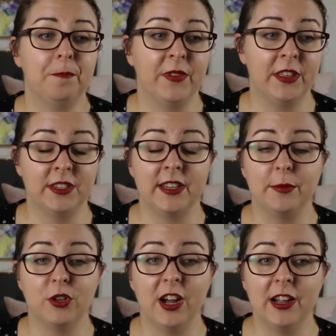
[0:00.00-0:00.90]
at the
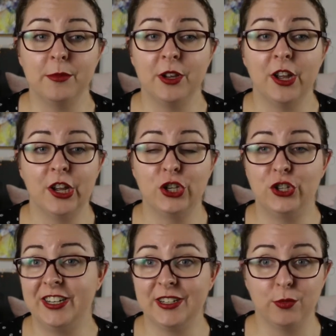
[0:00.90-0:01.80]
same time,
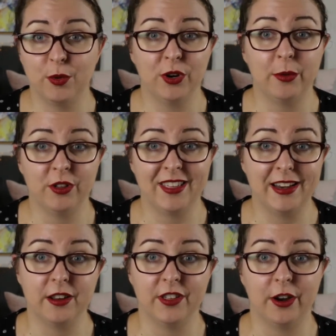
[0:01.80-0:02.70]
she doesn't want to put up with
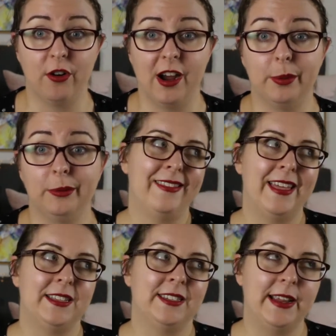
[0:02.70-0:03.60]
any of their crap.
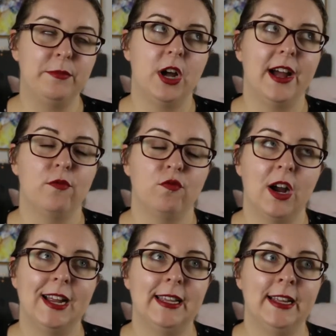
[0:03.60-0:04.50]
That same night,
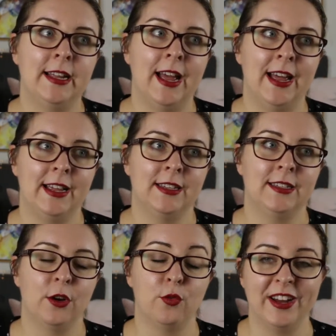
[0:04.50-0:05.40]
Riley has
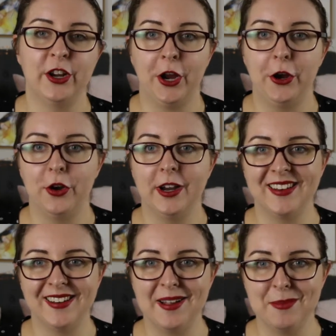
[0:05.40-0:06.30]
a reoccurring
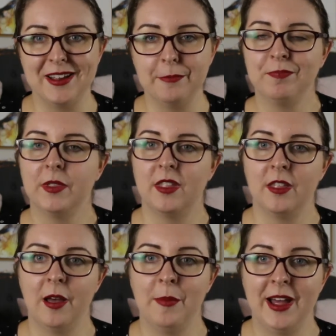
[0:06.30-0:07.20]
nightmare
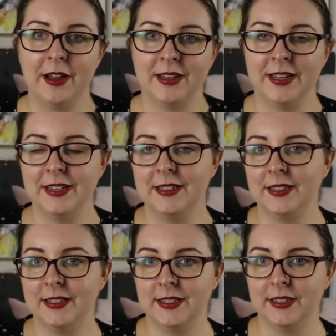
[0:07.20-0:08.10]
about his
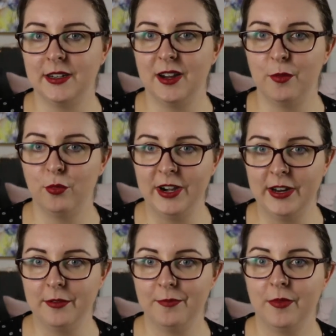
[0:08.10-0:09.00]
sister,
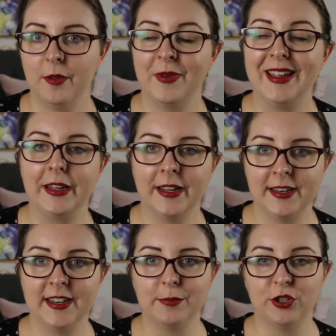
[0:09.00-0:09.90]
Brenna, being
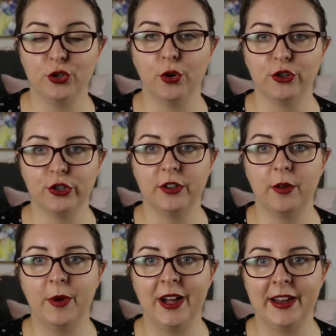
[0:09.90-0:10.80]
kidnapped and
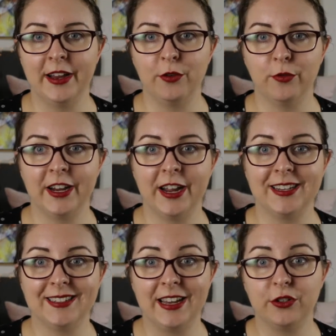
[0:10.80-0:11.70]
tortured by Enrique
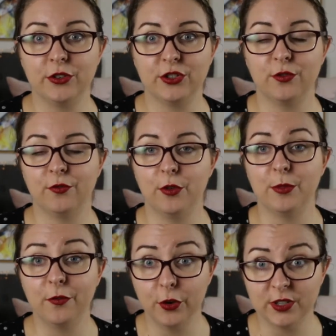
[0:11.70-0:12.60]
Santos from
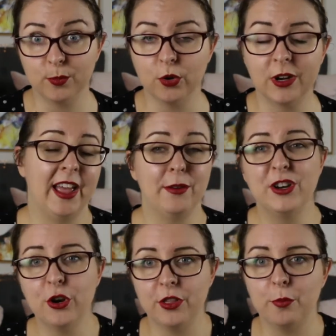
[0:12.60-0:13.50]
the first book. And we
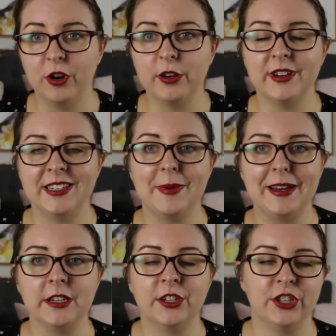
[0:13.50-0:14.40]
know that Brenna is
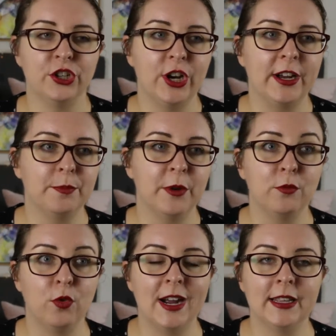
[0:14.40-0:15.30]
mated to Judd, but
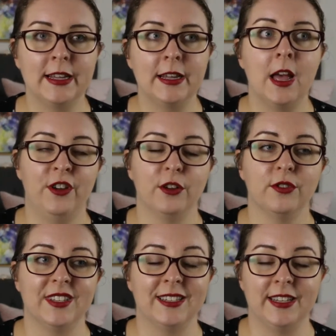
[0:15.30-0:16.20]
Riley
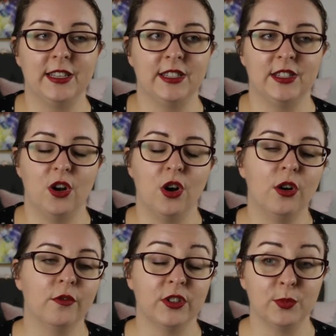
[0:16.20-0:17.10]
feels a sense
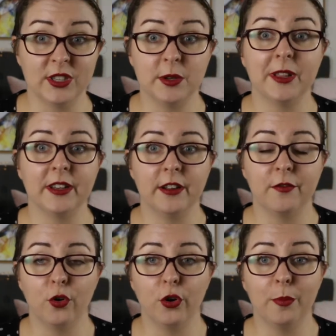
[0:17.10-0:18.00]
of responsibility
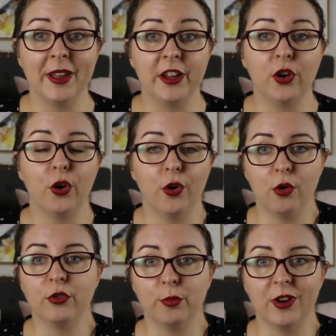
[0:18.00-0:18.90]
for her being her
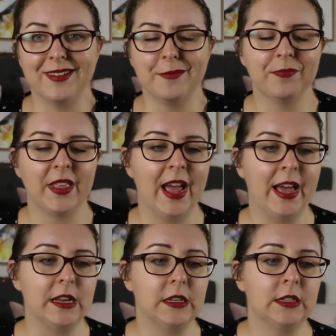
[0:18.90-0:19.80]
older brother.
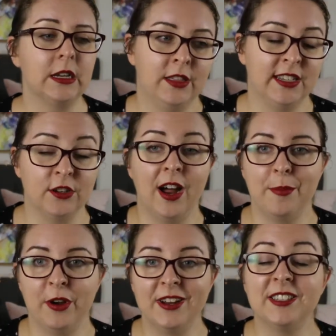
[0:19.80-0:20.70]
And this
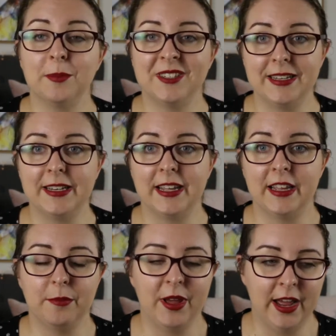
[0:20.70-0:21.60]
nightmare ends up sending
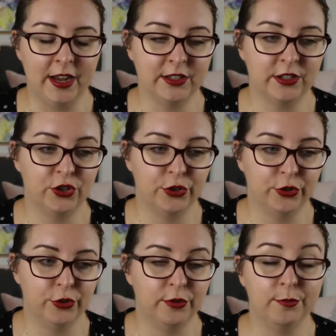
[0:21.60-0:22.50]
him out
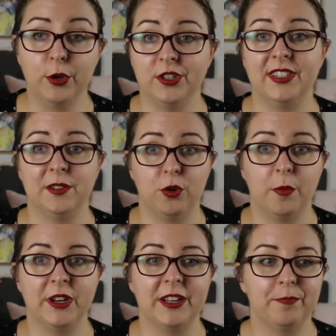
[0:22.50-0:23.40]
to Mercy's
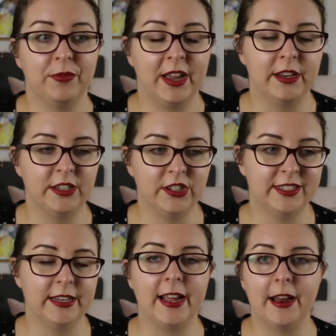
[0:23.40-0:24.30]
property. And he's just
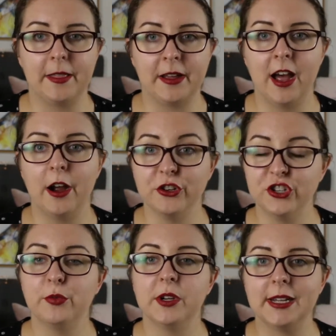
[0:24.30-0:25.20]
sitting out in the car and
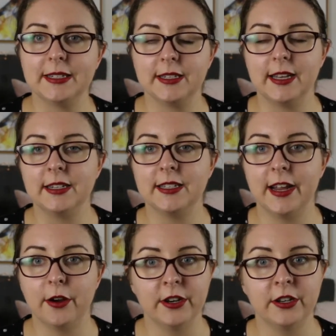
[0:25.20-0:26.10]
she realizes that he's
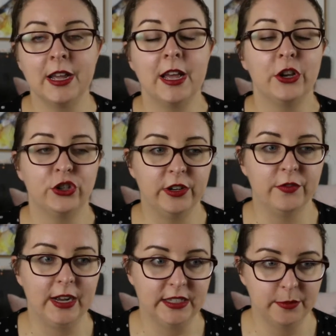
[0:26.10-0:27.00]
there and she
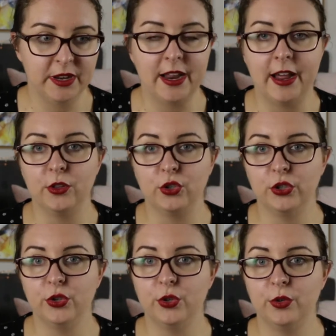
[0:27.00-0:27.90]
invites him in and the
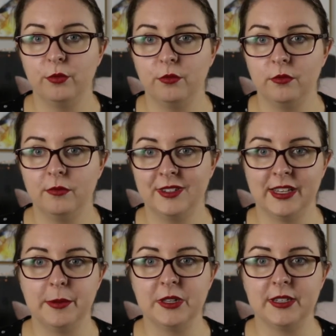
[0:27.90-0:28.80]
two
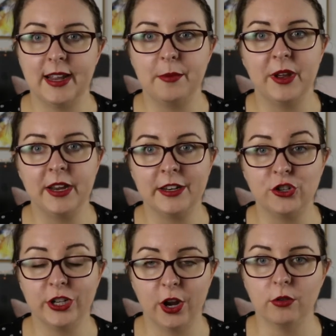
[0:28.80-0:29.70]
sleep in the same bed and
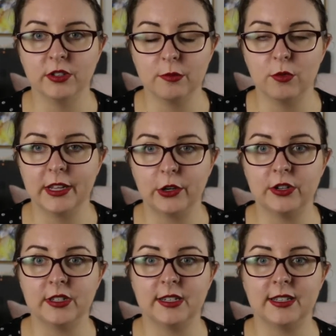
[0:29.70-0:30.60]
she holds him while he
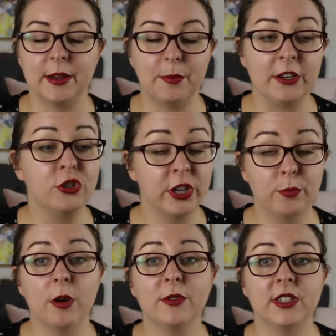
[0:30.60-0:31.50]
goes to sleep. And she
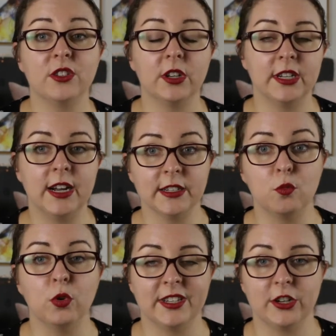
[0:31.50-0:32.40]
promises not to ask
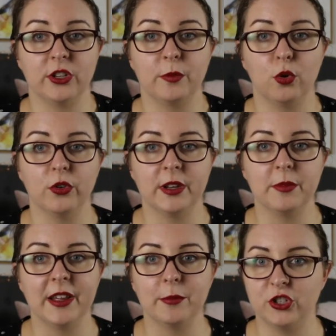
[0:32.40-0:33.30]
what's actually brought him
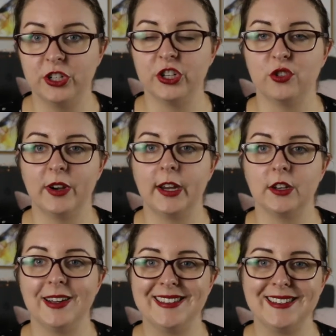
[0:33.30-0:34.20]
there, but she just
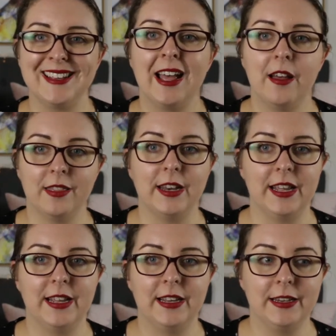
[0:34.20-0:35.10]
recognizes that
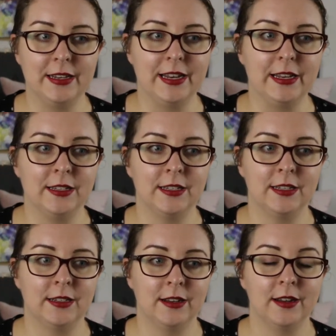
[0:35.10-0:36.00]
he
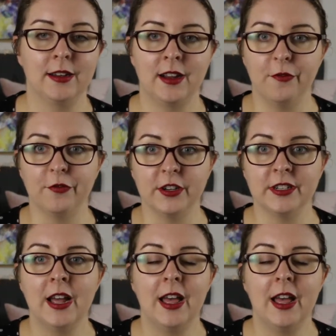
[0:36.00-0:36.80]
needs comfort.